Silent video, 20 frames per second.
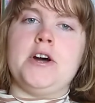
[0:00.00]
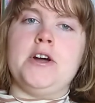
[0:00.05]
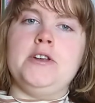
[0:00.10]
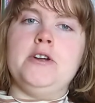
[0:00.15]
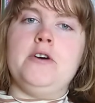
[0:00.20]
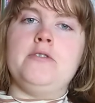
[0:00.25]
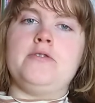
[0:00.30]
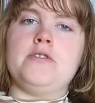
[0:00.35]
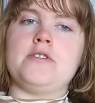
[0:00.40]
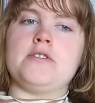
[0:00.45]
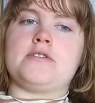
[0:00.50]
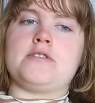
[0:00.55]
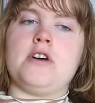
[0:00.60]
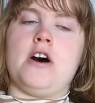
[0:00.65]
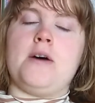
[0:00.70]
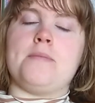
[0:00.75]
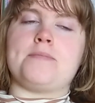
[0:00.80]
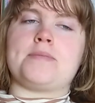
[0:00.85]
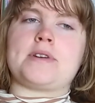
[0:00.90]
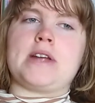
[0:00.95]

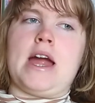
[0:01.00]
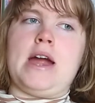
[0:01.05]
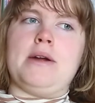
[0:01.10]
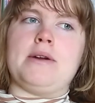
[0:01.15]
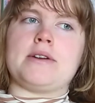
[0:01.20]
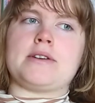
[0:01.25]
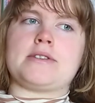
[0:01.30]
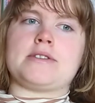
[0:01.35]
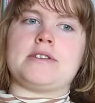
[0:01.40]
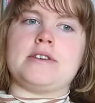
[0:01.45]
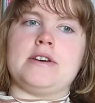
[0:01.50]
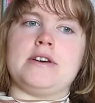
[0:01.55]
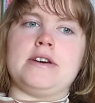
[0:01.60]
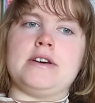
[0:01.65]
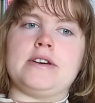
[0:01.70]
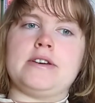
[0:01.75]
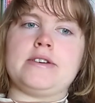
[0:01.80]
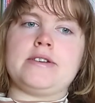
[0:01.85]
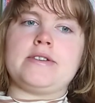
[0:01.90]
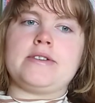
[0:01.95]
over-the-top
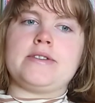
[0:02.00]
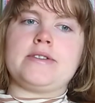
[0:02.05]
character.